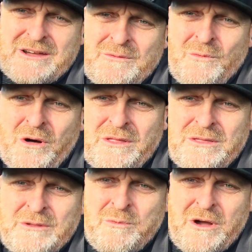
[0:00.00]
what
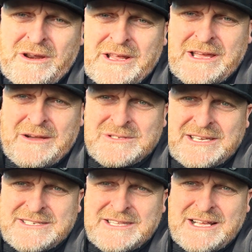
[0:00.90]
the work that goes
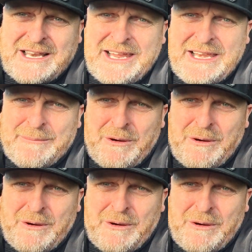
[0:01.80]
into the clean-up